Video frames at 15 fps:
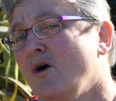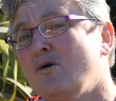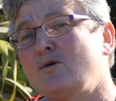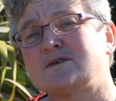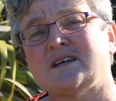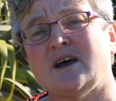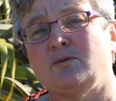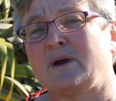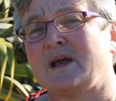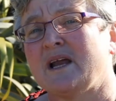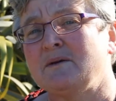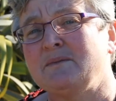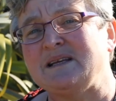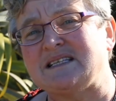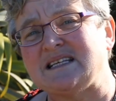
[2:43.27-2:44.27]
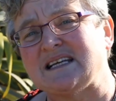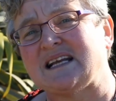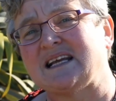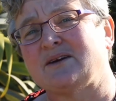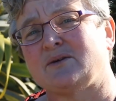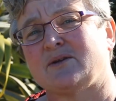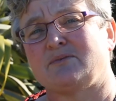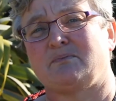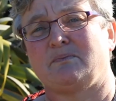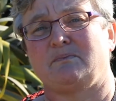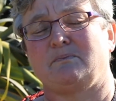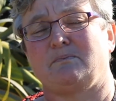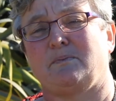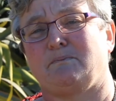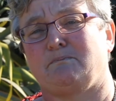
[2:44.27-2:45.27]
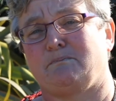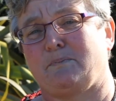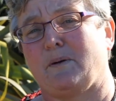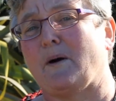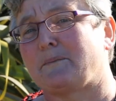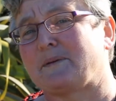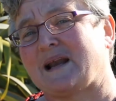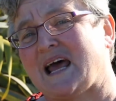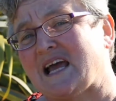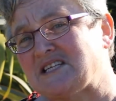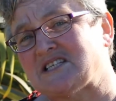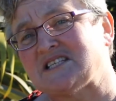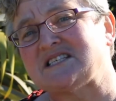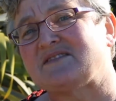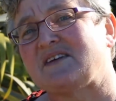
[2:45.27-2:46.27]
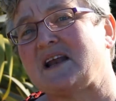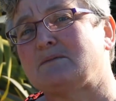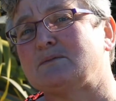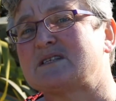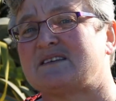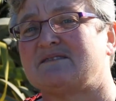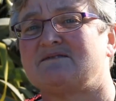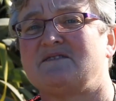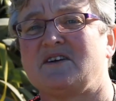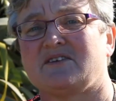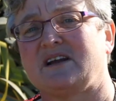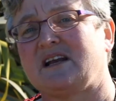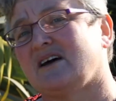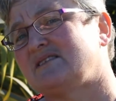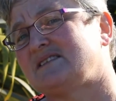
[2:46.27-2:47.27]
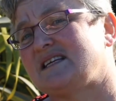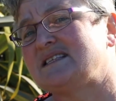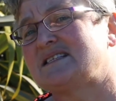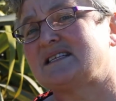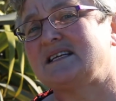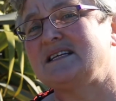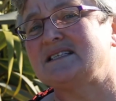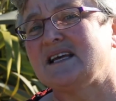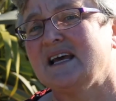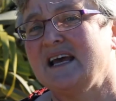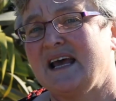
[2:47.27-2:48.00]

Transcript: Also, we're going to be dealing with populations of animals at very low densities